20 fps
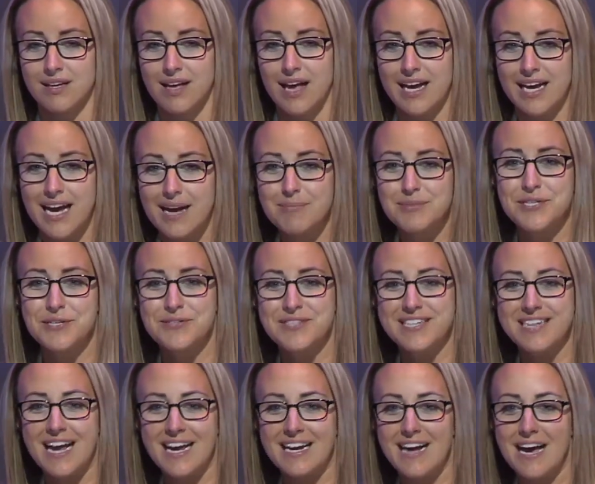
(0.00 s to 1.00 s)
I come to you
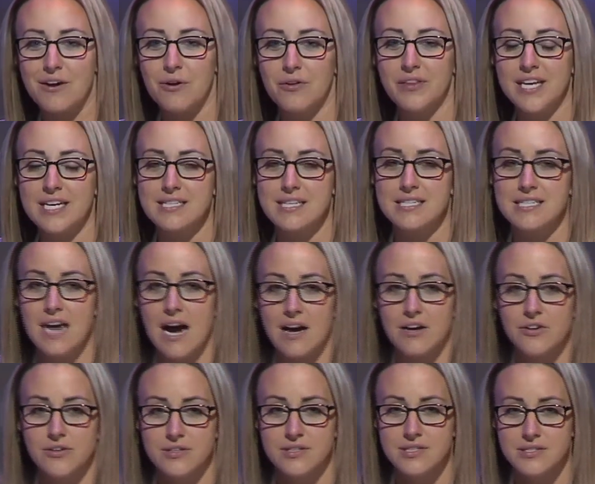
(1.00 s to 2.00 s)
today not only as a
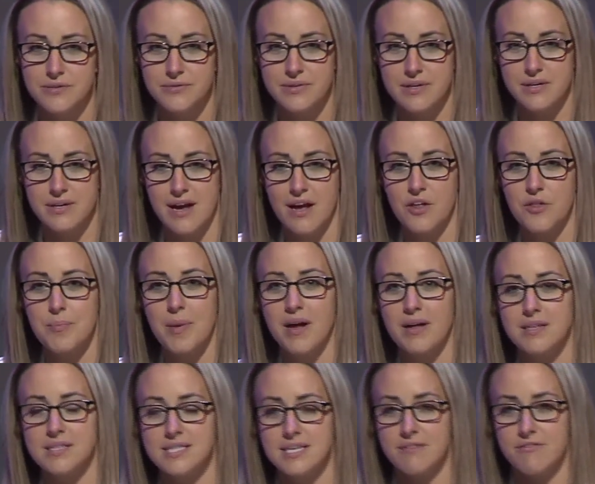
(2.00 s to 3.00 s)
doctoral student in health
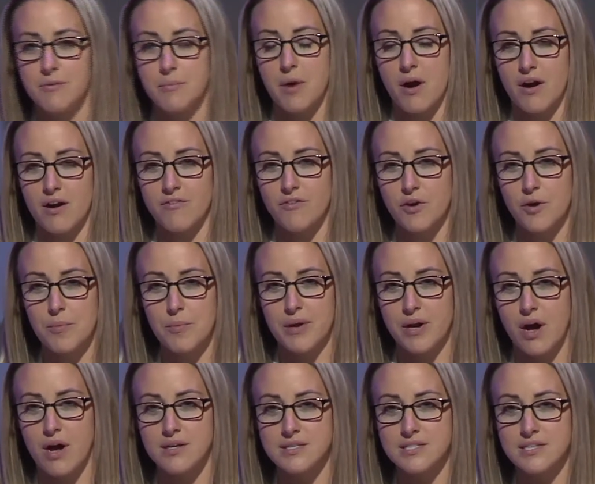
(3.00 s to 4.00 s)
policy from Harvard, but
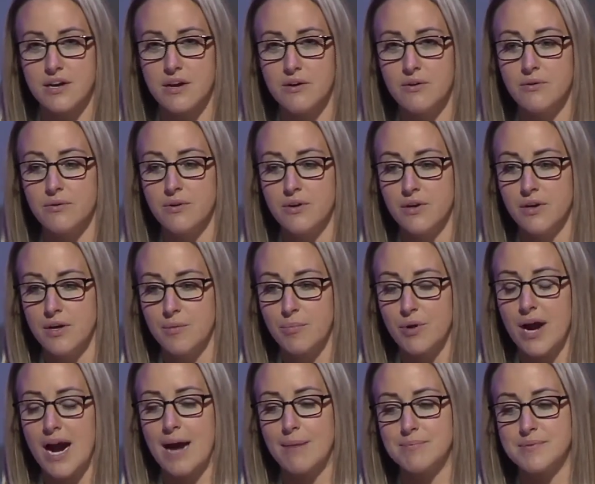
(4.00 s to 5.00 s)
also,
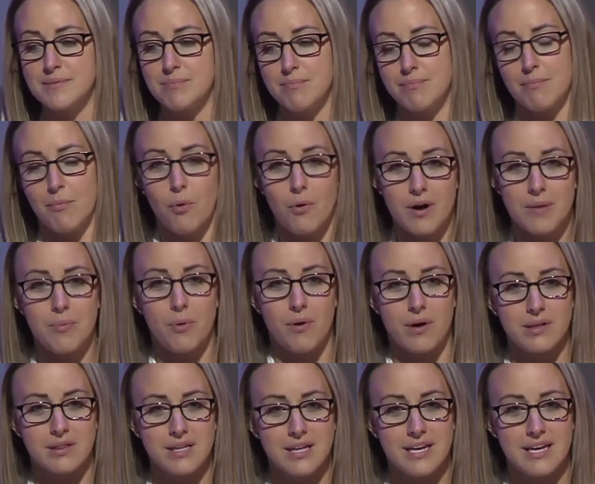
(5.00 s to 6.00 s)
perhaps more
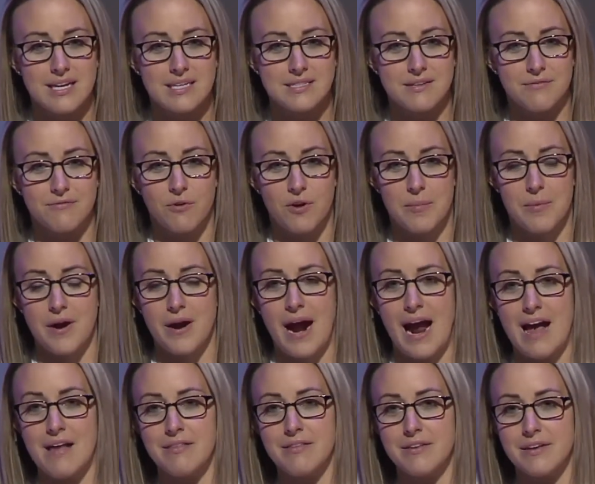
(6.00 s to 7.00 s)
importantly, as a former
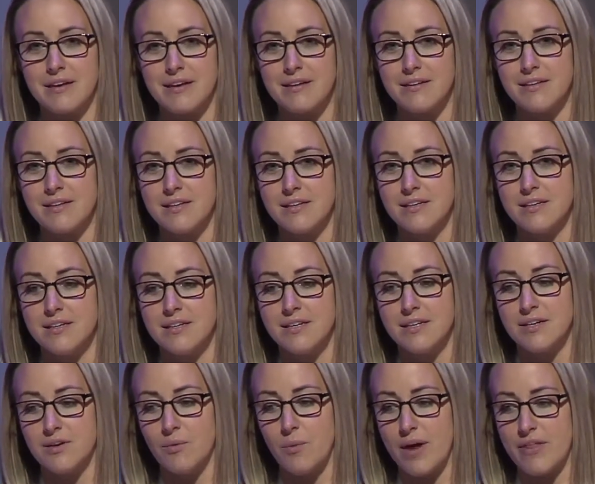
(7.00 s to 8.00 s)
athlete.
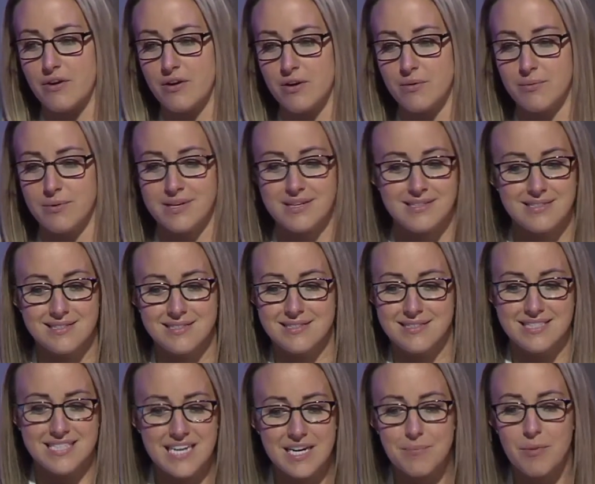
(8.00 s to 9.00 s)
Whether it was
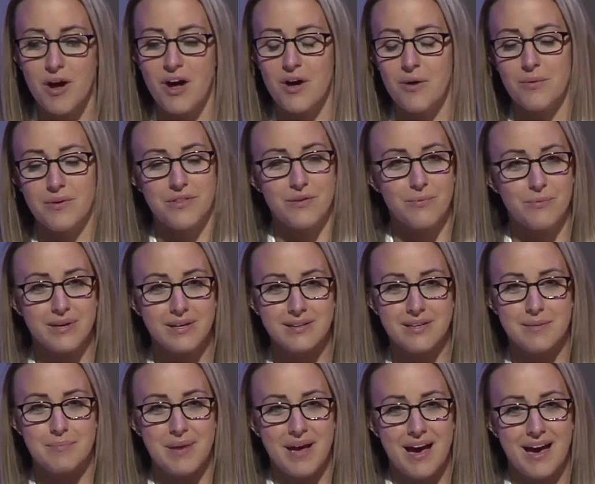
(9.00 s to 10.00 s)
t-ball with a
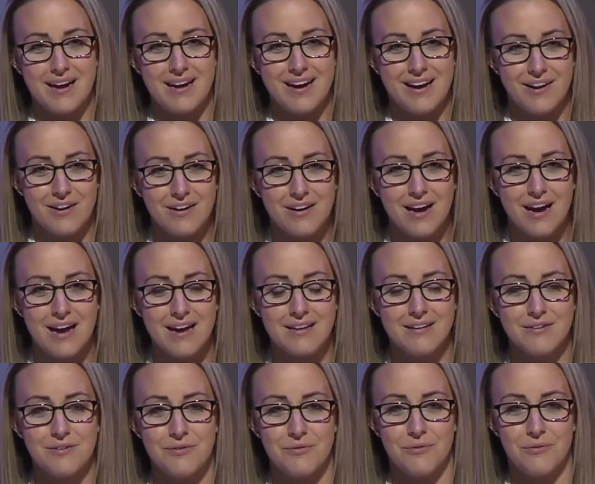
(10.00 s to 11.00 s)
really bad haircut
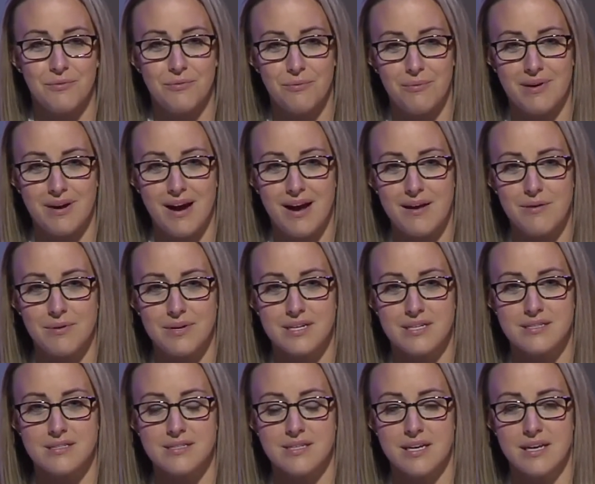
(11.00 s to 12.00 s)
when I
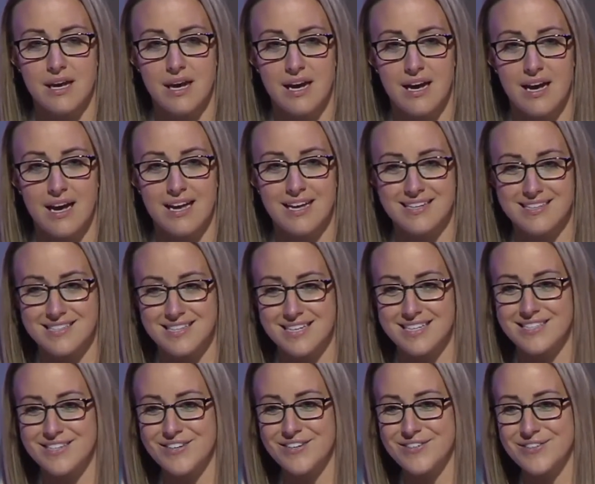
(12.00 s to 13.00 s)
was at
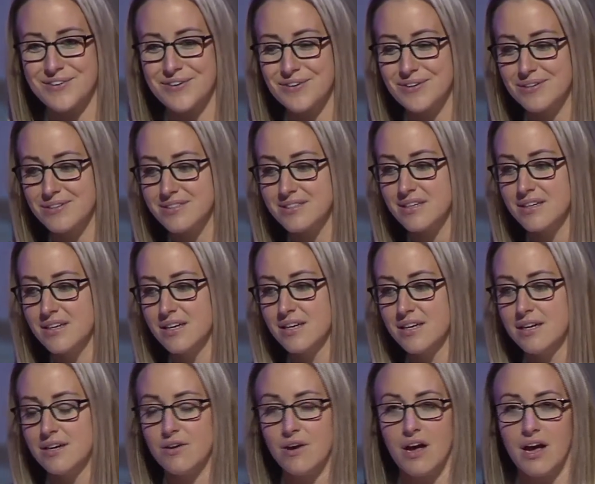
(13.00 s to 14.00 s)
6 years old,
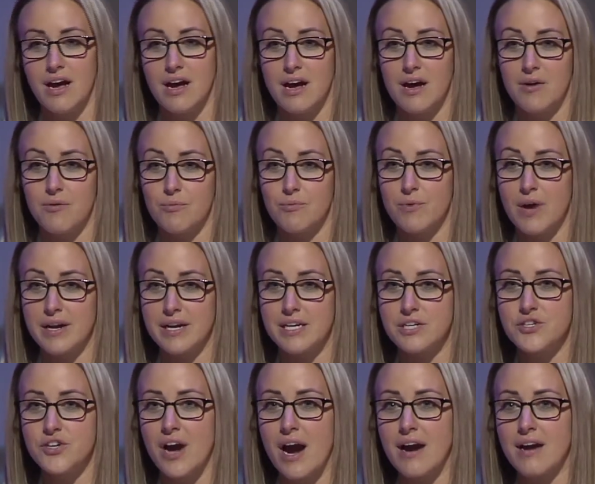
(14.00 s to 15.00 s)
running
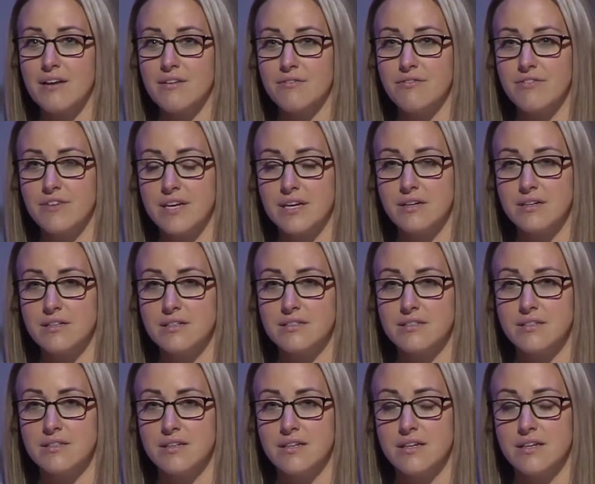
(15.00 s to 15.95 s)
track and field